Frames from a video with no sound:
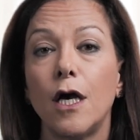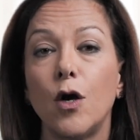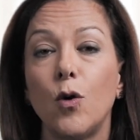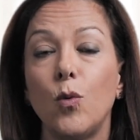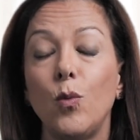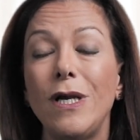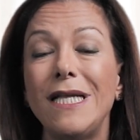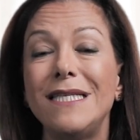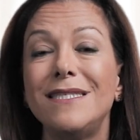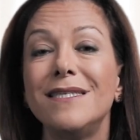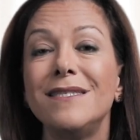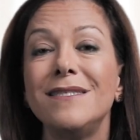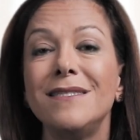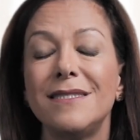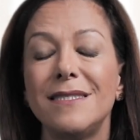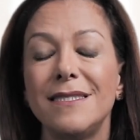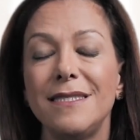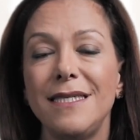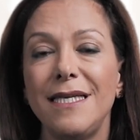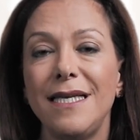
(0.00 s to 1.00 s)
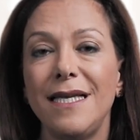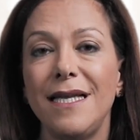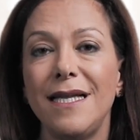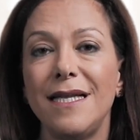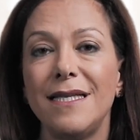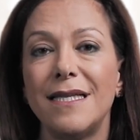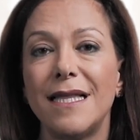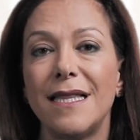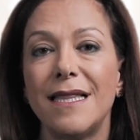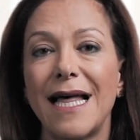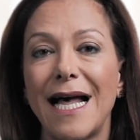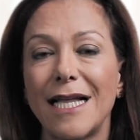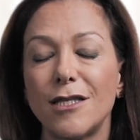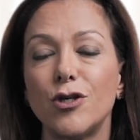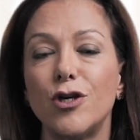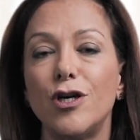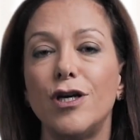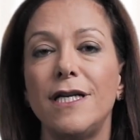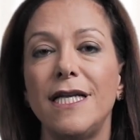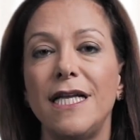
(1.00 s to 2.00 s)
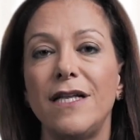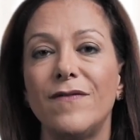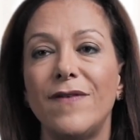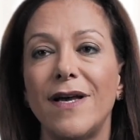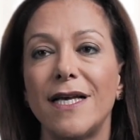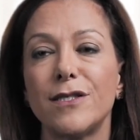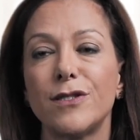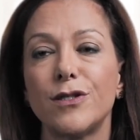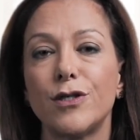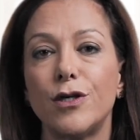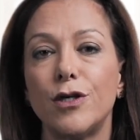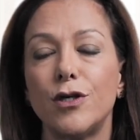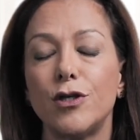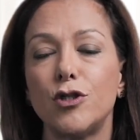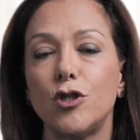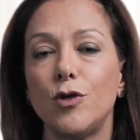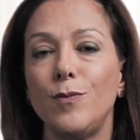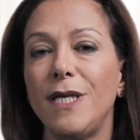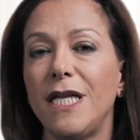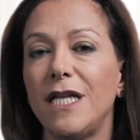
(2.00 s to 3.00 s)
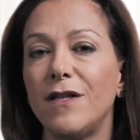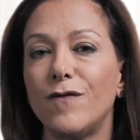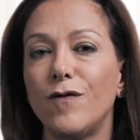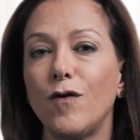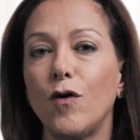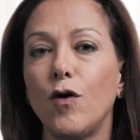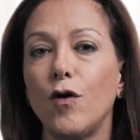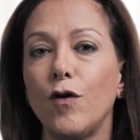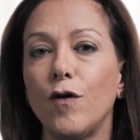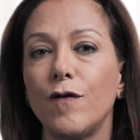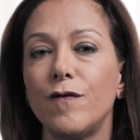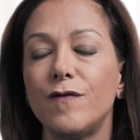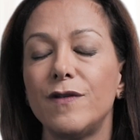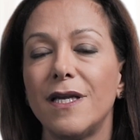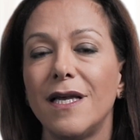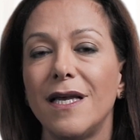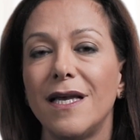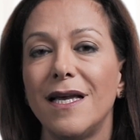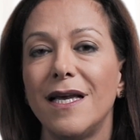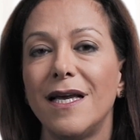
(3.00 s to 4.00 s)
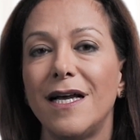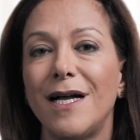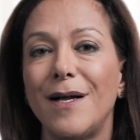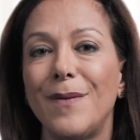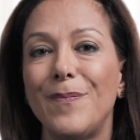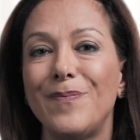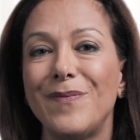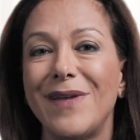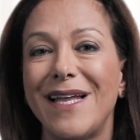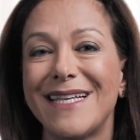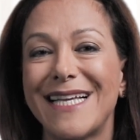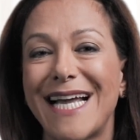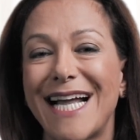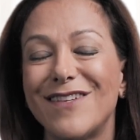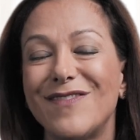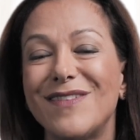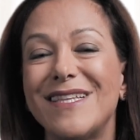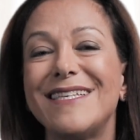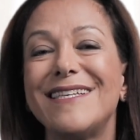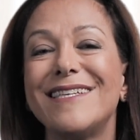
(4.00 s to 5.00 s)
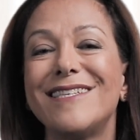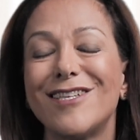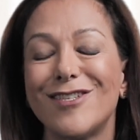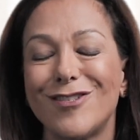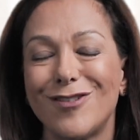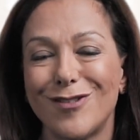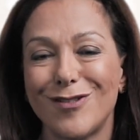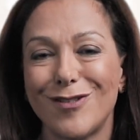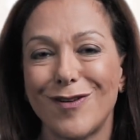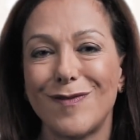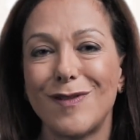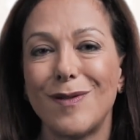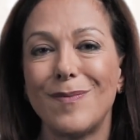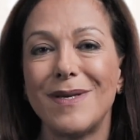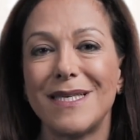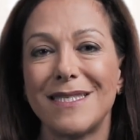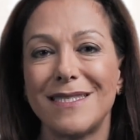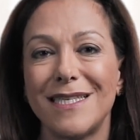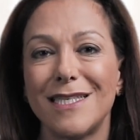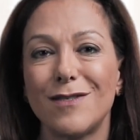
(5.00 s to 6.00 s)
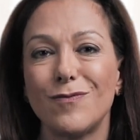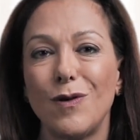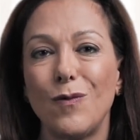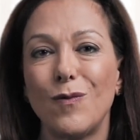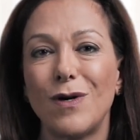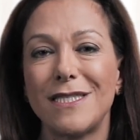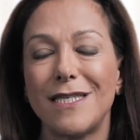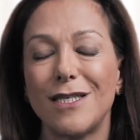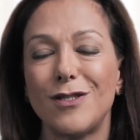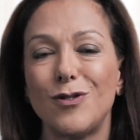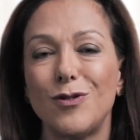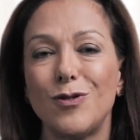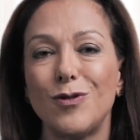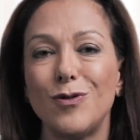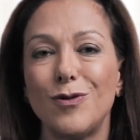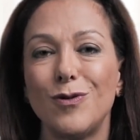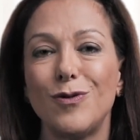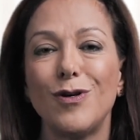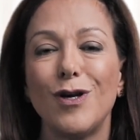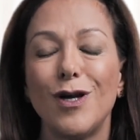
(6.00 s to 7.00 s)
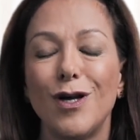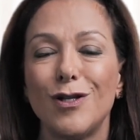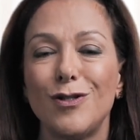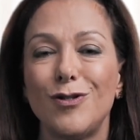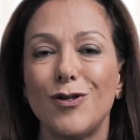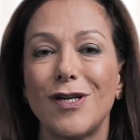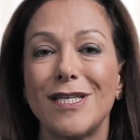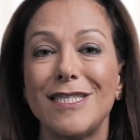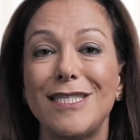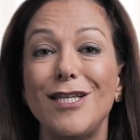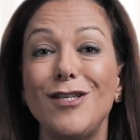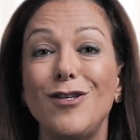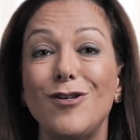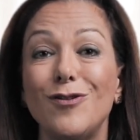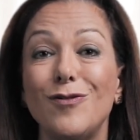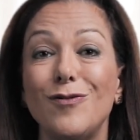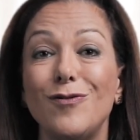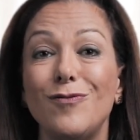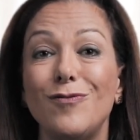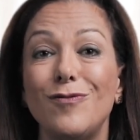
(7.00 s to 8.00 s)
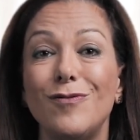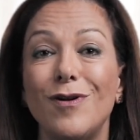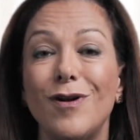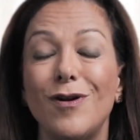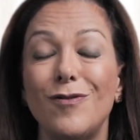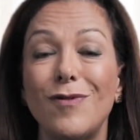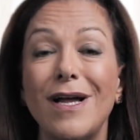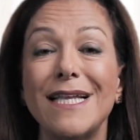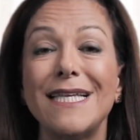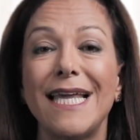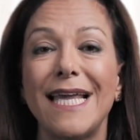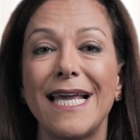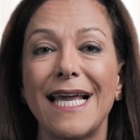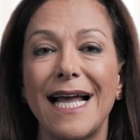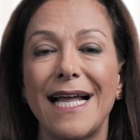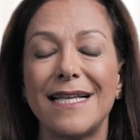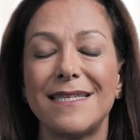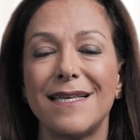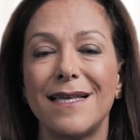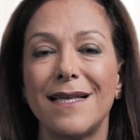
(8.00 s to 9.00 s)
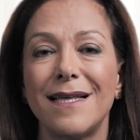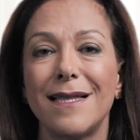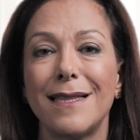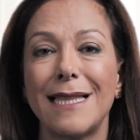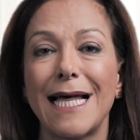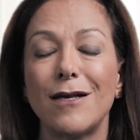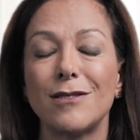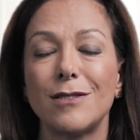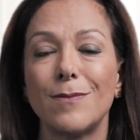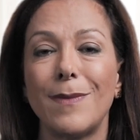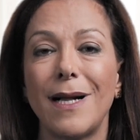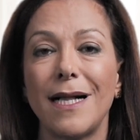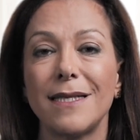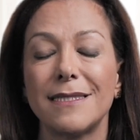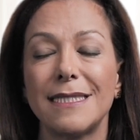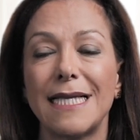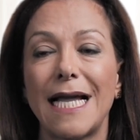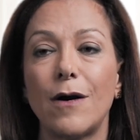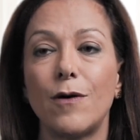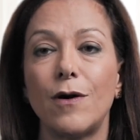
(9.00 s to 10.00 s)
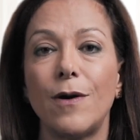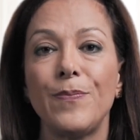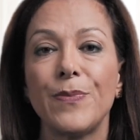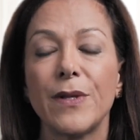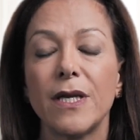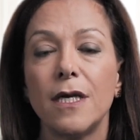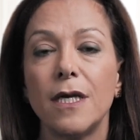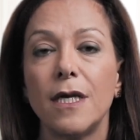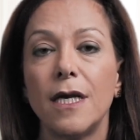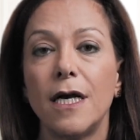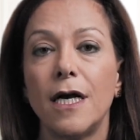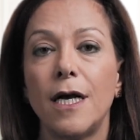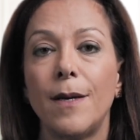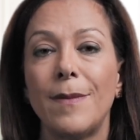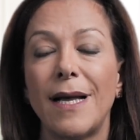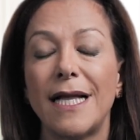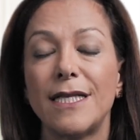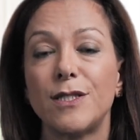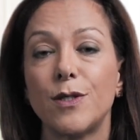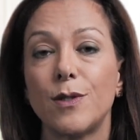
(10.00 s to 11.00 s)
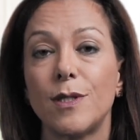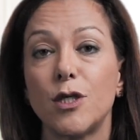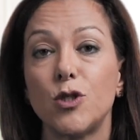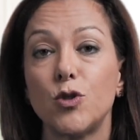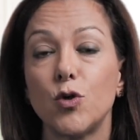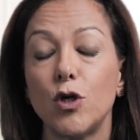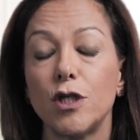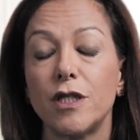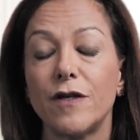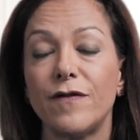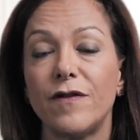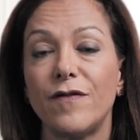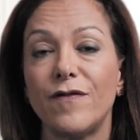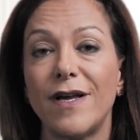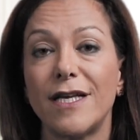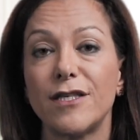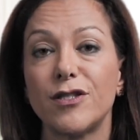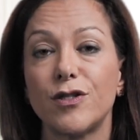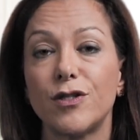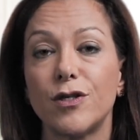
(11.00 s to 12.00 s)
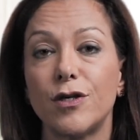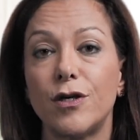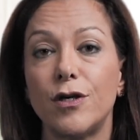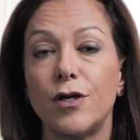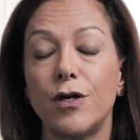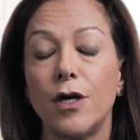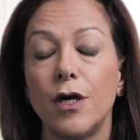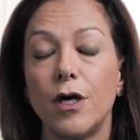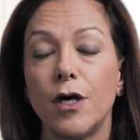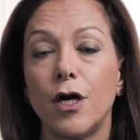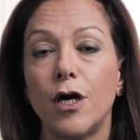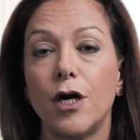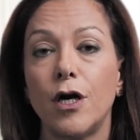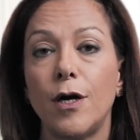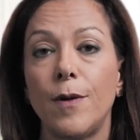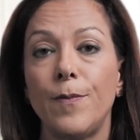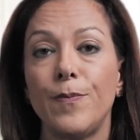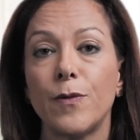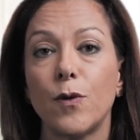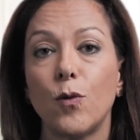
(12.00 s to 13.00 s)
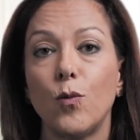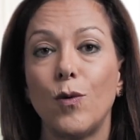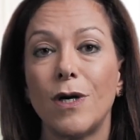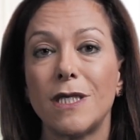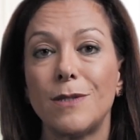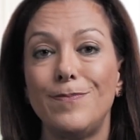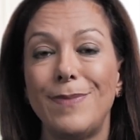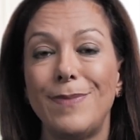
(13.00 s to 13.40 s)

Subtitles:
we didn't need that early investor to be involved in kind of the decisions of the business. We wanted to continue running at 1,000 miles an hour. And so the choice of investor was